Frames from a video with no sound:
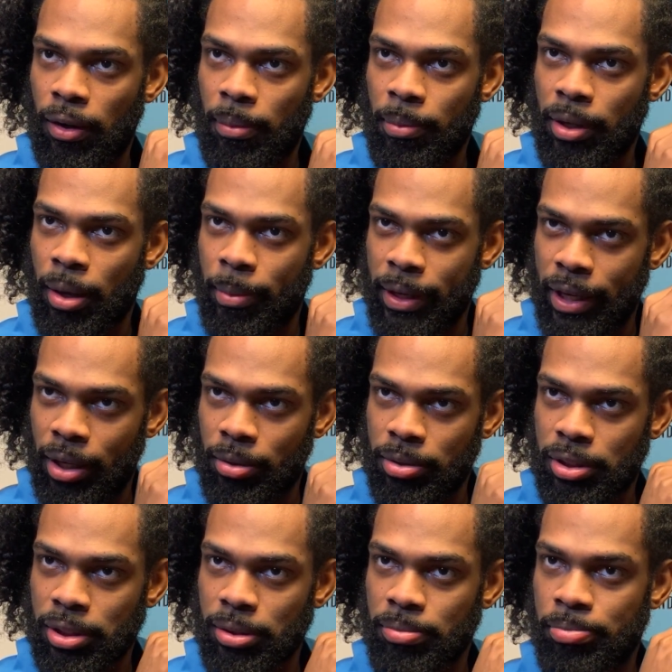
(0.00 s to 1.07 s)
coming
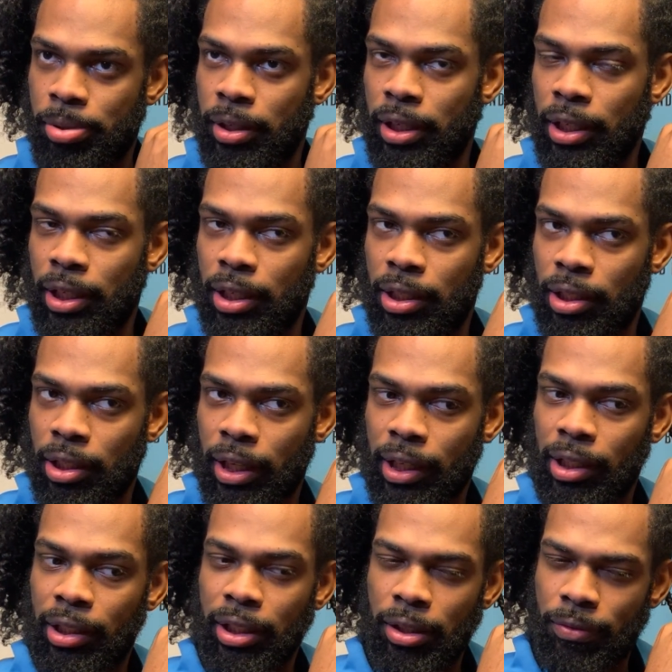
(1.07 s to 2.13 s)
out, putting in like a
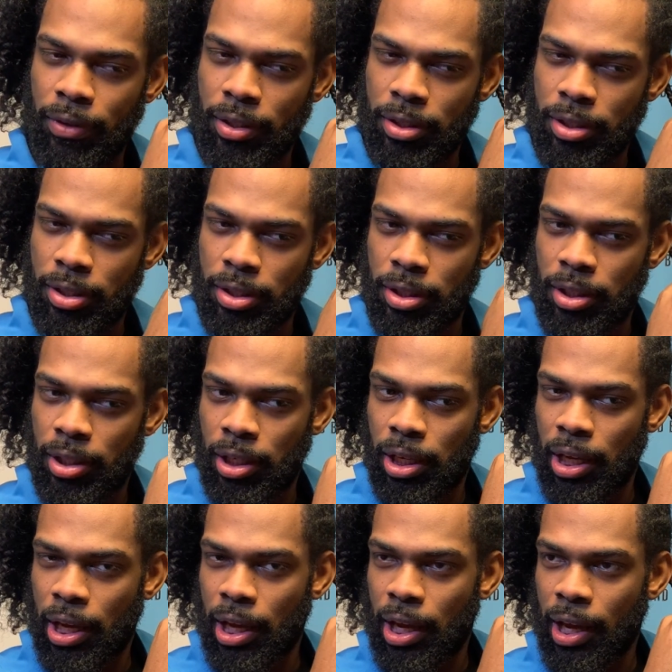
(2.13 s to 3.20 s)
leave-in,
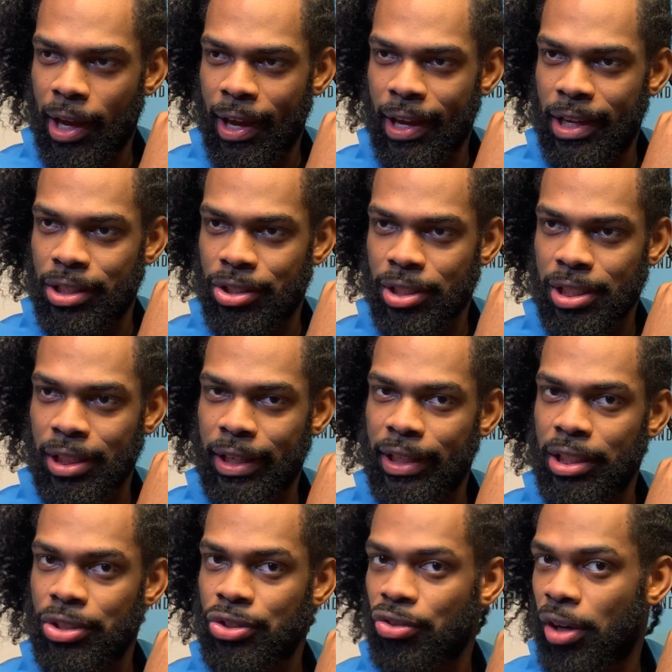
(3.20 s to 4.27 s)
and just letting
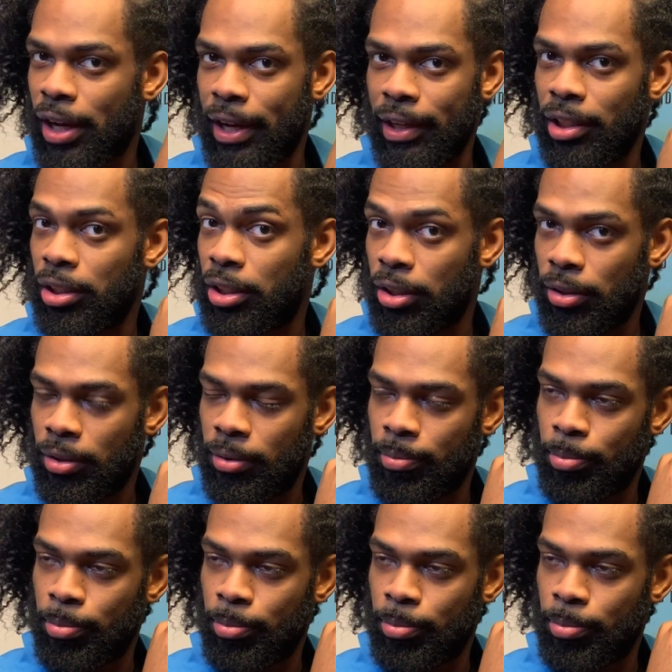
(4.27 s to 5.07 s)
it dry and go.